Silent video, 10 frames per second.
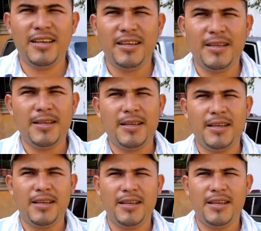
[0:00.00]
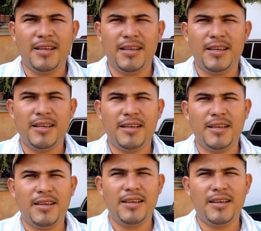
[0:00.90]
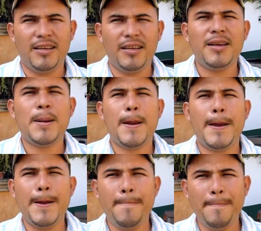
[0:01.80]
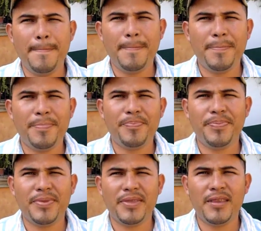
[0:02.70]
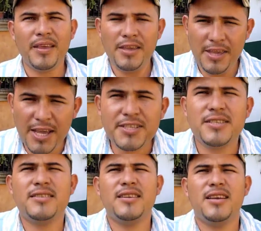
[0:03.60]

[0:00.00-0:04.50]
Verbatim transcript: and they wanted to take a tour, uh -huh. they could contact you? Yes.